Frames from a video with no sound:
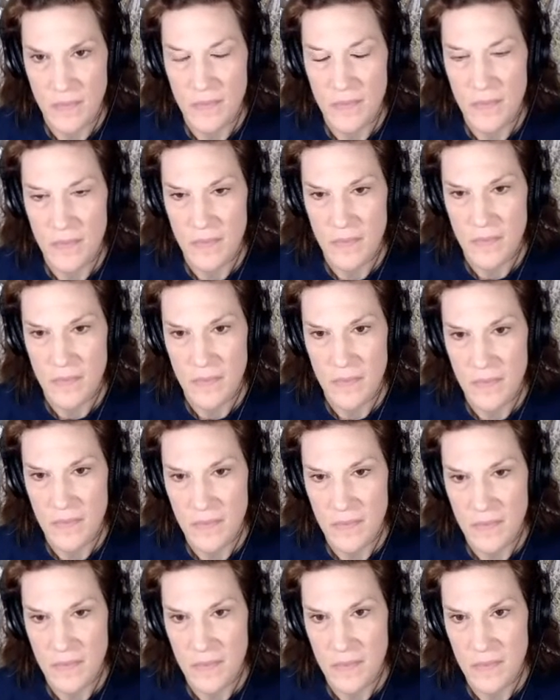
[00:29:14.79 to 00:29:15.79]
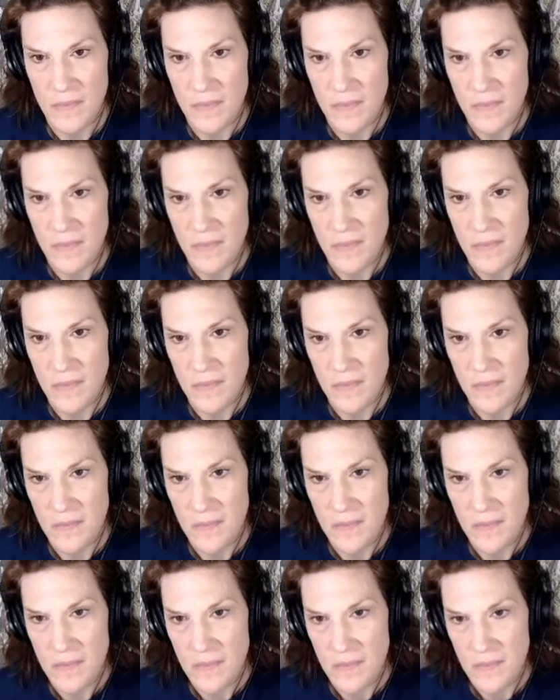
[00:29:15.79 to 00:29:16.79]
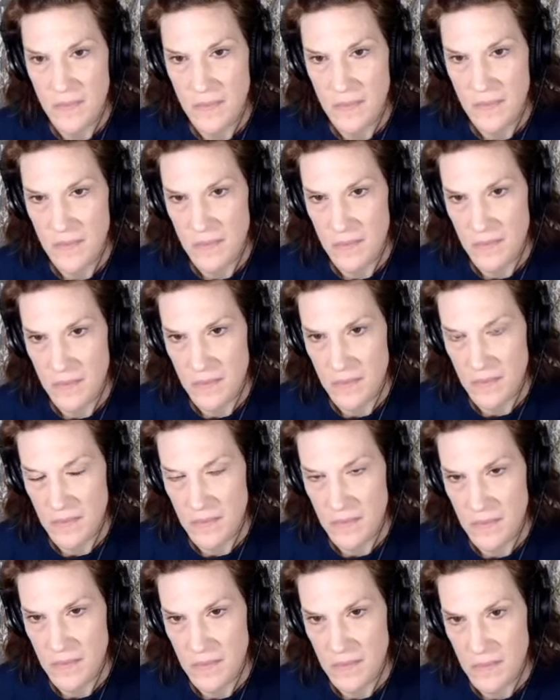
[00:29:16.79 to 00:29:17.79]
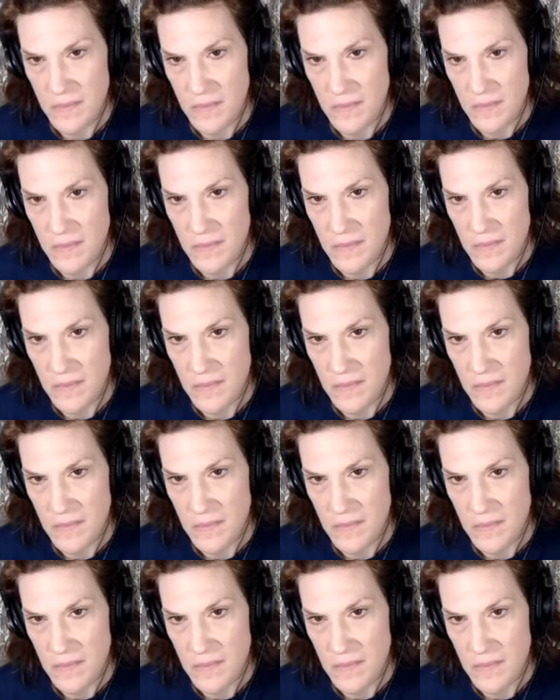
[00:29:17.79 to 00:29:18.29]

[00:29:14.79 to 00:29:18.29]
(silent)